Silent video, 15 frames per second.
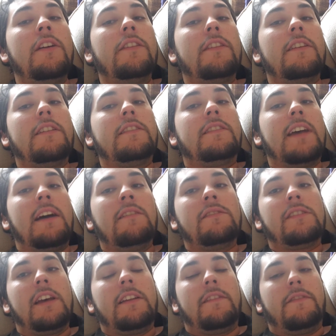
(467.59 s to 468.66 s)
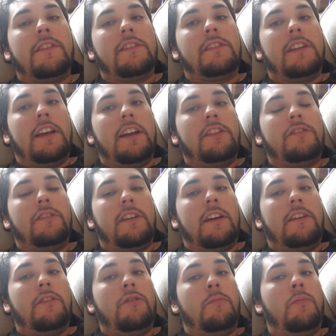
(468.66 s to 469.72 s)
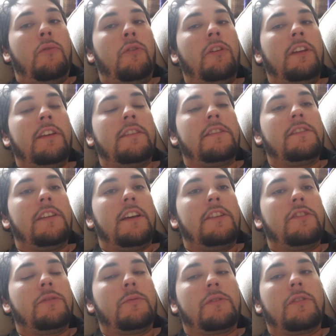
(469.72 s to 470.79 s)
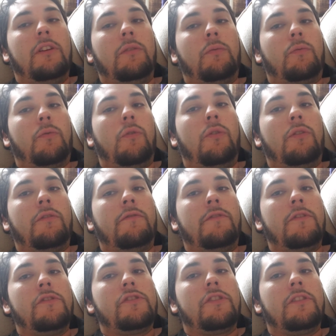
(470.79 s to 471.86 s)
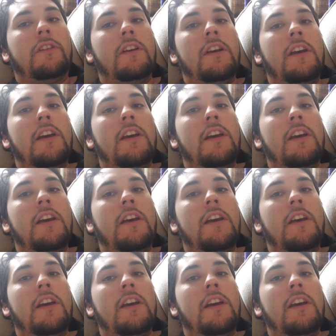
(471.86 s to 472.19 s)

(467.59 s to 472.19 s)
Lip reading: The downside of this stage, how you do poorly in this stage, is what's called role confusion.